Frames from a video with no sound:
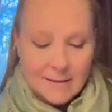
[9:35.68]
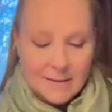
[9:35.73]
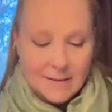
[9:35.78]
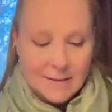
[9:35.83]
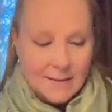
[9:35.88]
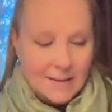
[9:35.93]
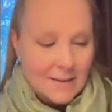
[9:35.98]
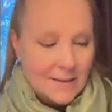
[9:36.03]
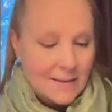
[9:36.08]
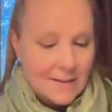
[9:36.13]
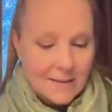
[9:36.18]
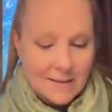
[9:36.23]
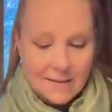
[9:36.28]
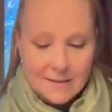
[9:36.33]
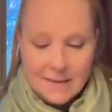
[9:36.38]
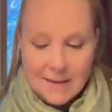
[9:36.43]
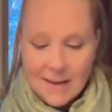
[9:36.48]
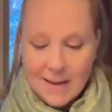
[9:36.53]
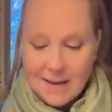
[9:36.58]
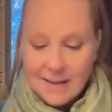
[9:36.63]

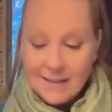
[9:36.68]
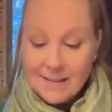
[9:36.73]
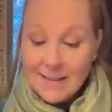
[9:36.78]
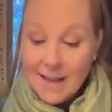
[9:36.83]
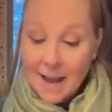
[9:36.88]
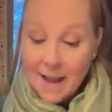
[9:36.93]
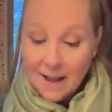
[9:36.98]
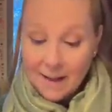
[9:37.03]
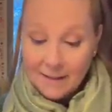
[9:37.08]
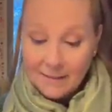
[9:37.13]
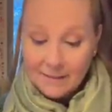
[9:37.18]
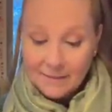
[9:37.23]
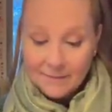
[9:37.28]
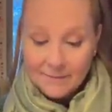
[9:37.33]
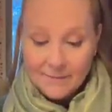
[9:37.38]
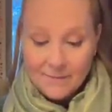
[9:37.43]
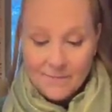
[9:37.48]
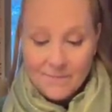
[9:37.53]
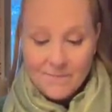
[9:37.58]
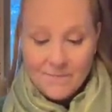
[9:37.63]
is a Sal
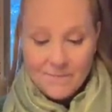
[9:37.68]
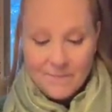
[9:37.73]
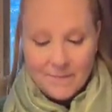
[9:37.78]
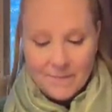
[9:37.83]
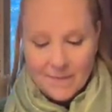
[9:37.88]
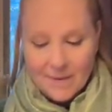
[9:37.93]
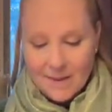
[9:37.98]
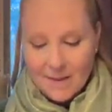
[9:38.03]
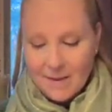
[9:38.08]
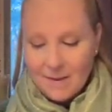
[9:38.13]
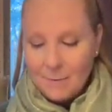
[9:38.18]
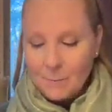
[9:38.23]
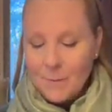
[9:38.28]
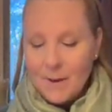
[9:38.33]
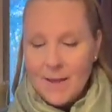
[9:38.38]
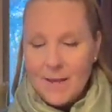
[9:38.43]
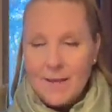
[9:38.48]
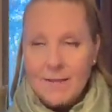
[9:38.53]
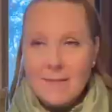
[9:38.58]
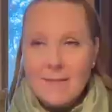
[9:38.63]

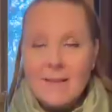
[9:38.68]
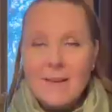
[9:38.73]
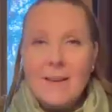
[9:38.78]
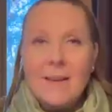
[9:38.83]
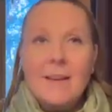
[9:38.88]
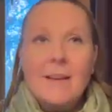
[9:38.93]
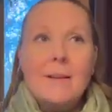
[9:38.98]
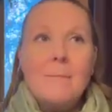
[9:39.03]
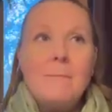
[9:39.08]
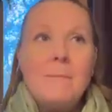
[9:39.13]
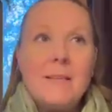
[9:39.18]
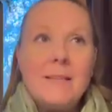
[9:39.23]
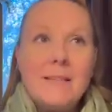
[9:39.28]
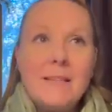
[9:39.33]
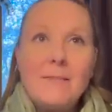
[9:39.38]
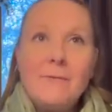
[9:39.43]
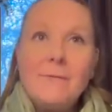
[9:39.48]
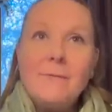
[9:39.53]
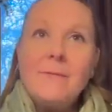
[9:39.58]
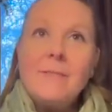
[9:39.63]
with
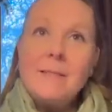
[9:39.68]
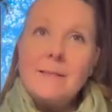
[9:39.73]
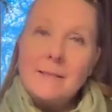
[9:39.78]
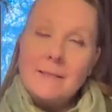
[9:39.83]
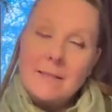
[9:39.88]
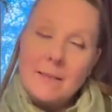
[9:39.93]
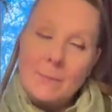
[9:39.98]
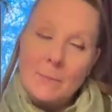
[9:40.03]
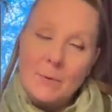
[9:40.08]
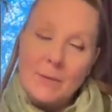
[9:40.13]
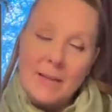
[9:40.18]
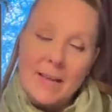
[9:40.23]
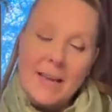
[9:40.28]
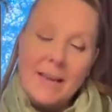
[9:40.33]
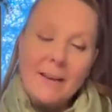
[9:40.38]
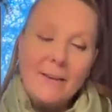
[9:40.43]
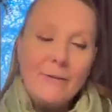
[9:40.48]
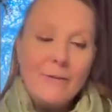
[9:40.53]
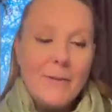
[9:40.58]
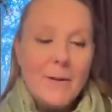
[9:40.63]
Missy
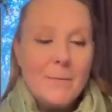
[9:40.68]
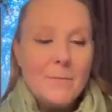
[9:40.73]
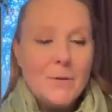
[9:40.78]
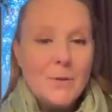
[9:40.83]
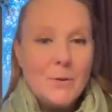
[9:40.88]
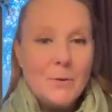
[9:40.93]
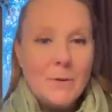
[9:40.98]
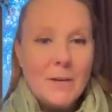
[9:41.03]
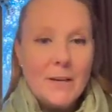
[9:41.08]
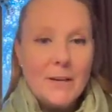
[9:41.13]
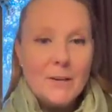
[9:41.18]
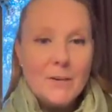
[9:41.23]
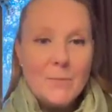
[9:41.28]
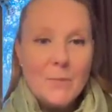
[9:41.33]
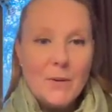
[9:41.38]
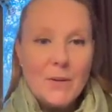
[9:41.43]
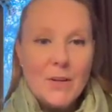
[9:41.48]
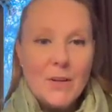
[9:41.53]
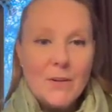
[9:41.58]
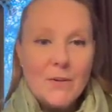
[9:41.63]
Timberlake from Two Needles
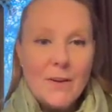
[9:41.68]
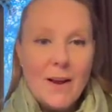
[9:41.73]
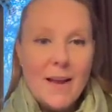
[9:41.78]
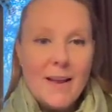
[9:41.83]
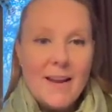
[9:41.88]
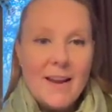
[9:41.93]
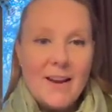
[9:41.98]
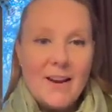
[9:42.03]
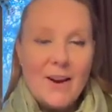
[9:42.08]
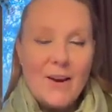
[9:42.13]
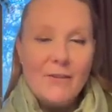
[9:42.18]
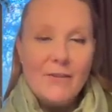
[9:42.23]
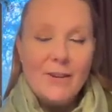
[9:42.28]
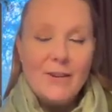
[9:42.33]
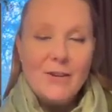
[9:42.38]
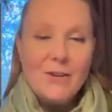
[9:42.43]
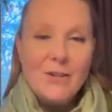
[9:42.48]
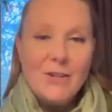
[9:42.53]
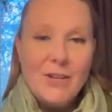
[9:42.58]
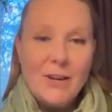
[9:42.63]
Pulling Thread, and our
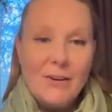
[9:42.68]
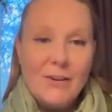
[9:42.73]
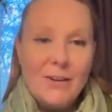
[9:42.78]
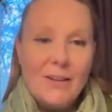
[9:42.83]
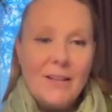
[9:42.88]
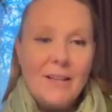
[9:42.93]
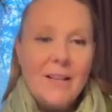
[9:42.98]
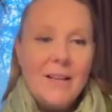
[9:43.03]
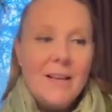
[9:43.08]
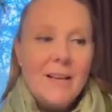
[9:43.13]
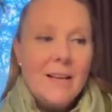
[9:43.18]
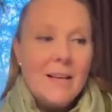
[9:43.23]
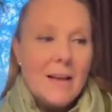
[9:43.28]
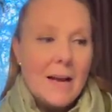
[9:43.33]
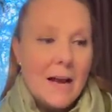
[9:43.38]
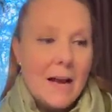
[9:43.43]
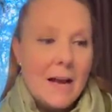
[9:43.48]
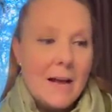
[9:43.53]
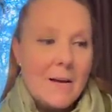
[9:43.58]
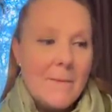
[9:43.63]
friend Cheryl.
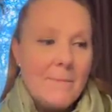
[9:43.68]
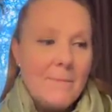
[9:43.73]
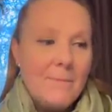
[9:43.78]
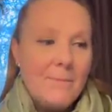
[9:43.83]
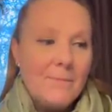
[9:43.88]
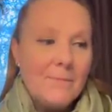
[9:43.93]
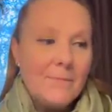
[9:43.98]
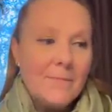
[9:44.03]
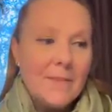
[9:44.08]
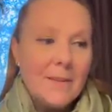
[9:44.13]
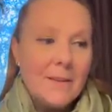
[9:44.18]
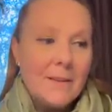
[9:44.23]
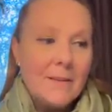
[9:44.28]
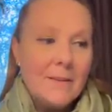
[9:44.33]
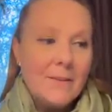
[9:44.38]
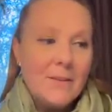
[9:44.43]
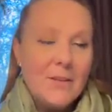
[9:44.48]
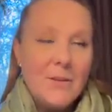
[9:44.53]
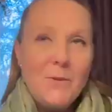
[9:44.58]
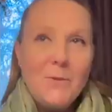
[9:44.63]

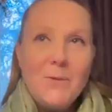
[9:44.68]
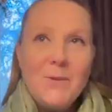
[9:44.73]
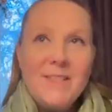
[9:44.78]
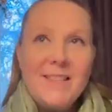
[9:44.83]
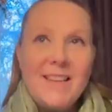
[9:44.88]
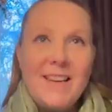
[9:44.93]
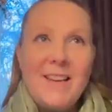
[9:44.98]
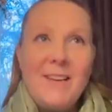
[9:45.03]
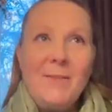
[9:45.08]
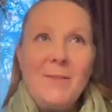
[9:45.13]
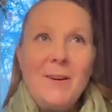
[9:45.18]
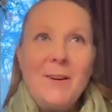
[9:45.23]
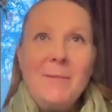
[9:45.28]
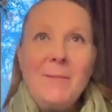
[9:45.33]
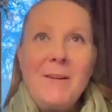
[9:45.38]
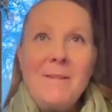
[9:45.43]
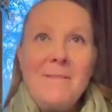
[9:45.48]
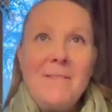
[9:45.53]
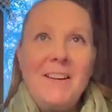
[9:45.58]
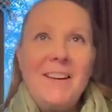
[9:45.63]
She was in one of
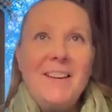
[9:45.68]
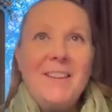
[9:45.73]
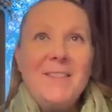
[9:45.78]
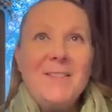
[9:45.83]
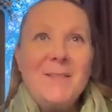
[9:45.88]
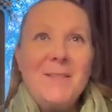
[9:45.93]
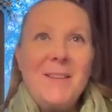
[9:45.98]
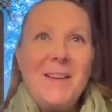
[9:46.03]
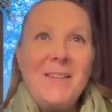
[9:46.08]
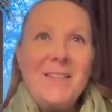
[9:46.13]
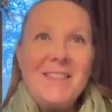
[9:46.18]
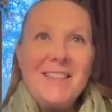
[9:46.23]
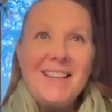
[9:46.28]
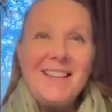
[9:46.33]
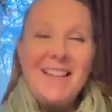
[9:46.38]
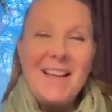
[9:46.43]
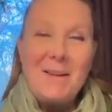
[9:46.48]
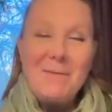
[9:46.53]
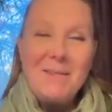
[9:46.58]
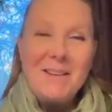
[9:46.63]
my videos when I was at
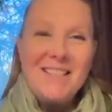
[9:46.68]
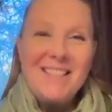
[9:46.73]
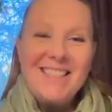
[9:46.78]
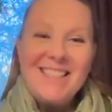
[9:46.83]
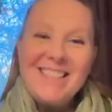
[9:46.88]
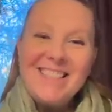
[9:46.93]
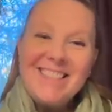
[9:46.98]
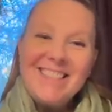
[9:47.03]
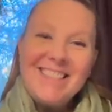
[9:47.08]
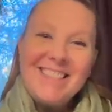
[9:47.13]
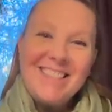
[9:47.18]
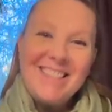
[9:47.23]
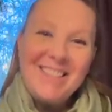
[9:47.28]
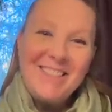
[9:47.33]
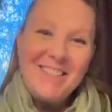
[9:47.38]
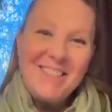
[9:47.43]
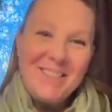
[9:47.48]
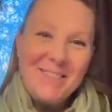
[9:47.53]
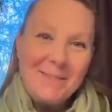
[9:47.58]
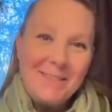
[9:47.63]
Library Stitchers. She
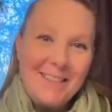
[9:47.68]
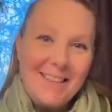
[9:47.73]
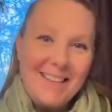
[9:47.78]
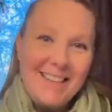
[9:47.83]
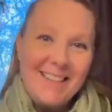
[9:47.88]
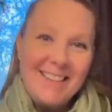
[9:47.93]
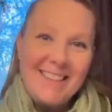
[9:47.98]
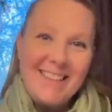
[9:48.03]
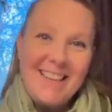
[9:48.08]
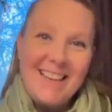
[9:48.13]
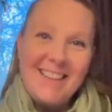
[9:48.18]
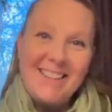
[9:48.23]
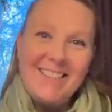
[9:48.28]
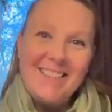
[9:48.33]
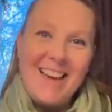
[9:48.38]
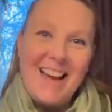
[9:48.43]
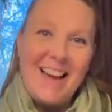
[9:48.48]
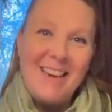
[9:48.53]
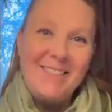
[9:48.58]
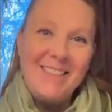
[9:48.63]
was wearing the yellow
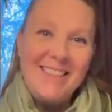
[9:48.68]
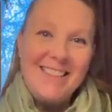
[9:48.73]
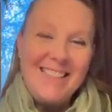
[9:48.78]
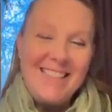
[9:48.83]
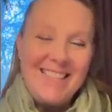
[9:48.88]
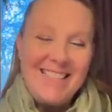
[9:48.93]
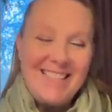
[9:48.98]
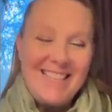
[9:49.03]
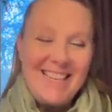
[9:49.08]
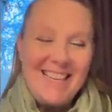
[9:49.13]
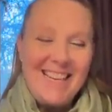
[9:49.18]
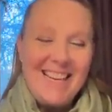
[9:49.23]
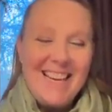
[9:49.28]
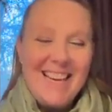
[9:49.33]
hat with Nise,